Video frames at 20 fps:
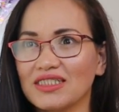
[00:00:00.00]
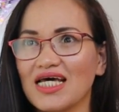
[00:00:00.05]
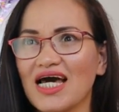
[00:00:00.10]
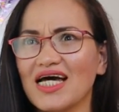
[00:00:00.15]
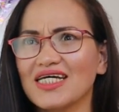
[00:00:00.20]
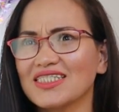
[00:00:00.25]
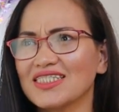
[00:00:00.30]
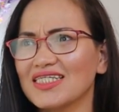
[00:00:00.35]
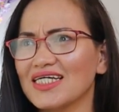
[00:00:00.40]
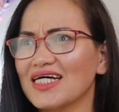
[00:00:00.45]
It
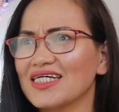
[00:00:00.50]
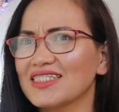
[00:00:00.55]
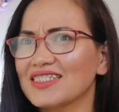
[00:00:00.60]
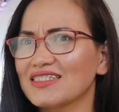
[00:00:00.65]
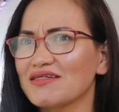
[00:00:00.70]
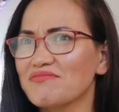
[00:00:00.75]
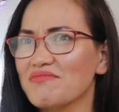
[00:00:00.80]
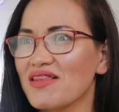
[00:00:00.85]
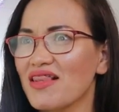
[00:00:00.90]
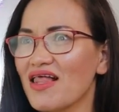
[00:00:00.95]
has a
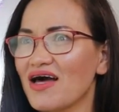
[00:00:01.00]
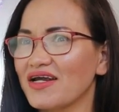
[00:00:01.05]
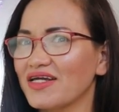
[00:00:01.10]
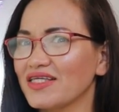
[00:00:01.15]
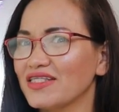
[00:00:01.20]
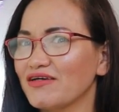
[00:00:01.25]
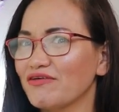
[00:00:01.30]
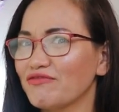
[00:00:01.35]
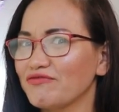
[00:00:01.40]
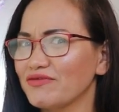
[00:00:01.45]

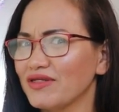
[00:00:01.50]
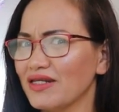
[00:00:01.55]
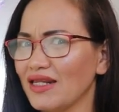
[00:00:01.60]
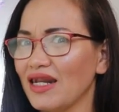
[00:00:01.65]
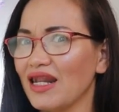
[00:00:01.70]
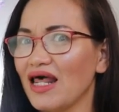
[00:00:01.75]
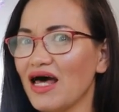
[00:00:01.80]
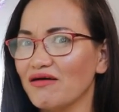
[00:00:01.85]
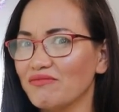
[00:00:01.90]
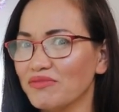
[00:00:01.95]
similarity of Le
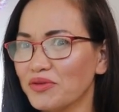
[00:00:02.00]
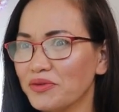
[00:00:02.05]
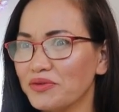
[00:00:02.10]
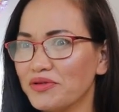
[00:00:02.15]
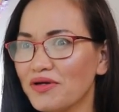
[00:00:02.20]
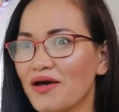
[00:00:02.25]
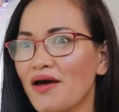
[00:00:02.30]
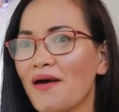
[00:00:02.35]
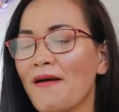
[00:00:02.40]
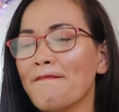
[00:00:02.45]

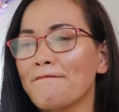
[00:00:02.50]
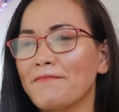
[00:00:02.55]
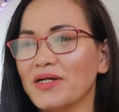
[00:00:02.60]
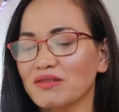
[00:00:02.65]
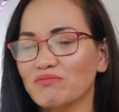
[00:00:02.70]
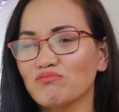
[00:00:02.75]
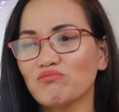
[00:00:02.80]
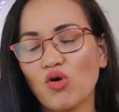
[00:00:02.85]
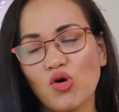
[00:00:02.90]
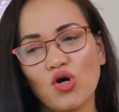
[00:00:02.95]
Labo,
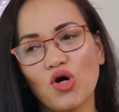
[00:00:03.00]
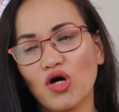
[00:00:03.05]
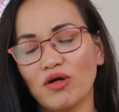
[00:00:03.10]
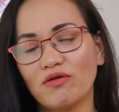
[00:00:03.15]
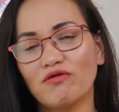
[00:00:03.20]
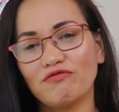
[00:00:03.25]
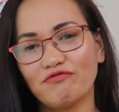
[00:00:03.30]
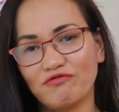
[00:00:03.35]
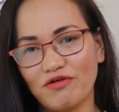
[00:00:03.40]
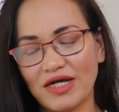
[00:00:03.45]
but more
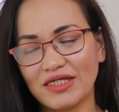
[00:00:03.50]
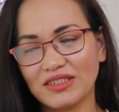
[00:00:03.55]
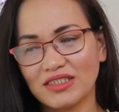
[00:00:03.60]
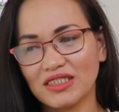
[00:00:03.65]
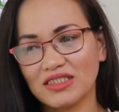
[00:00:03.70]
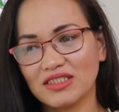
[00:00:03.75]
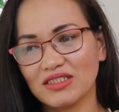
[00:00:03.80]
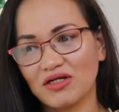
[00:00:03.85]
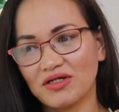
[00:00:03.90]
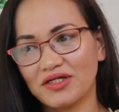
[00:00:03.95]
on
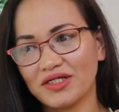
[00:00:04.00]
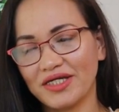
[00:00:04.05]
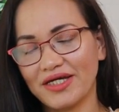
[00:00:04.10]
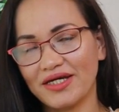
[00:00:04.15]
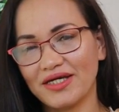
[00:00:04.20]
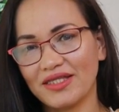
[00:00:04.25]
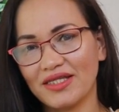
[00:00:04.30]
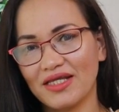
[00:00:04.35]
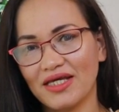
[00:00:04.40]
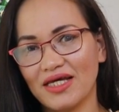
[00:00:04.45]
Francis
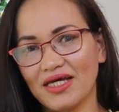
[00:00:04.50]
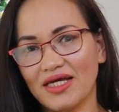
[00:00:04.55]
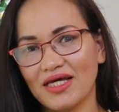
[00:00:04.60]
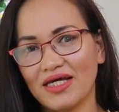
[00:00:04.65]
Kurkdjian.